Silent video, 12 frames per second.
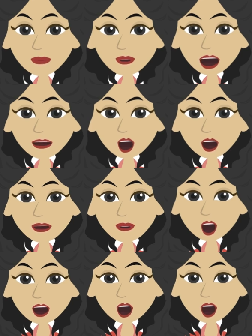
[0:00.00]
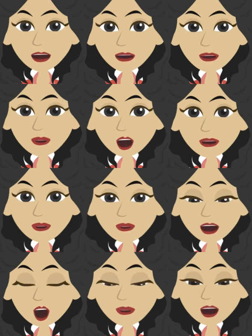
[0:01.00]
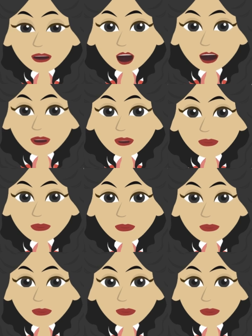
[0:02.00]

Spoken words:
are home to many different types of plants and animals.